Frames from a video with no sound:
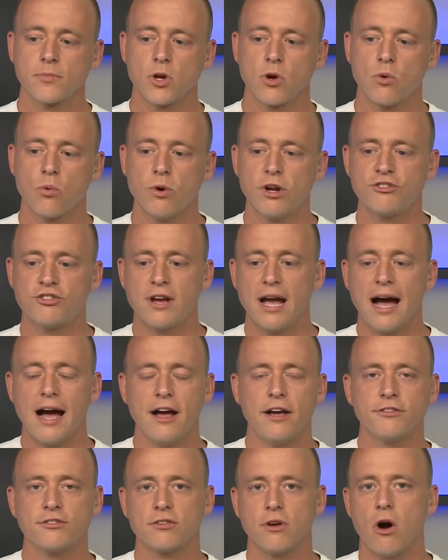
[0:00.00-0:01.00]
which
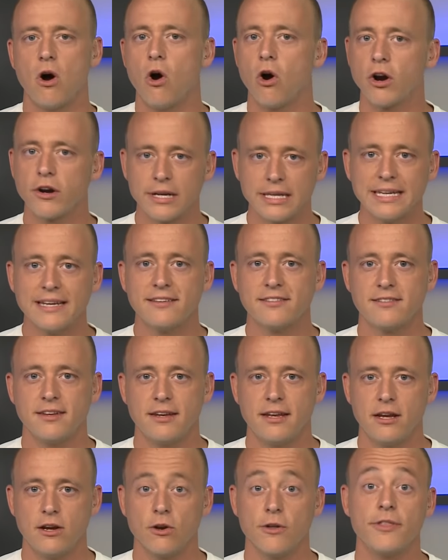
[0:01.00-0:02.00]
guys aren't listed
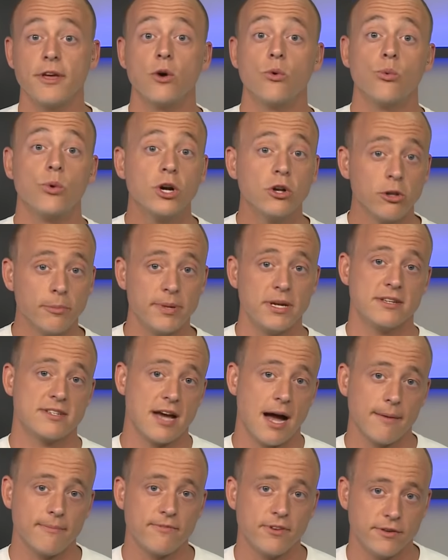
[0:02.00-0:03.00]
here that will be
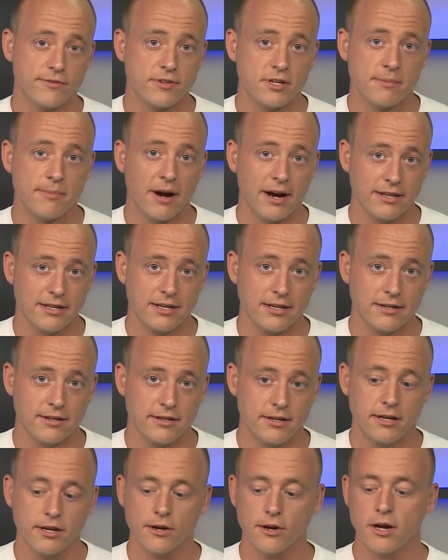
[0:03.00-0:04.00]
top 50 by the end of
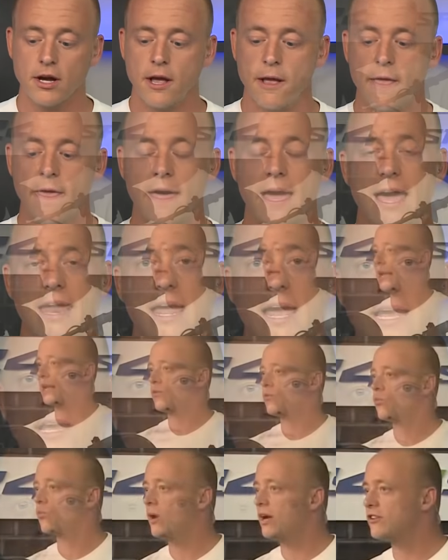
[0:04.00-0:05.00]
the year? and I
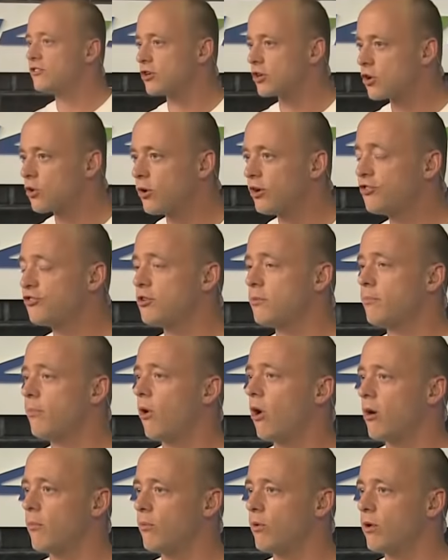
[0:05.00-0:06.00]
went to Christian
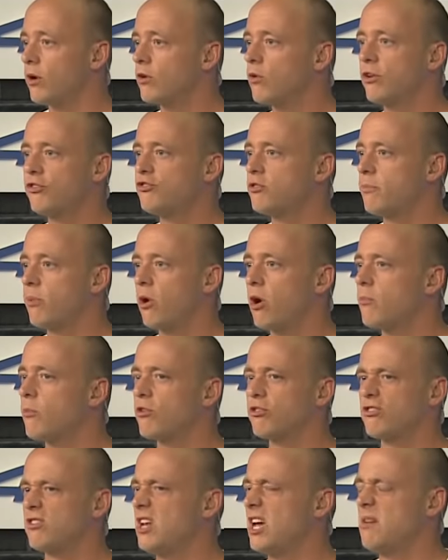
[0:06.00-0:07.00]
Barmore. Christian
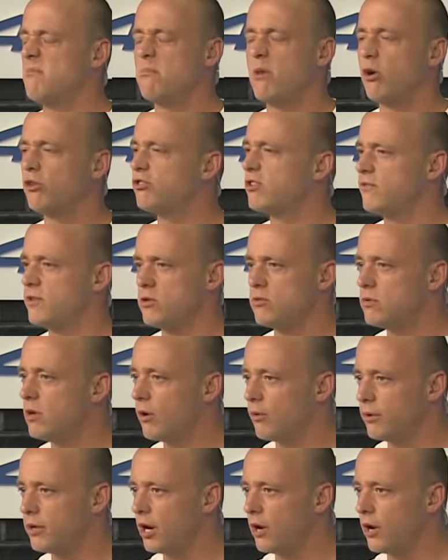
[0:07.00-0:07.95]
Barmore is a name most of you don't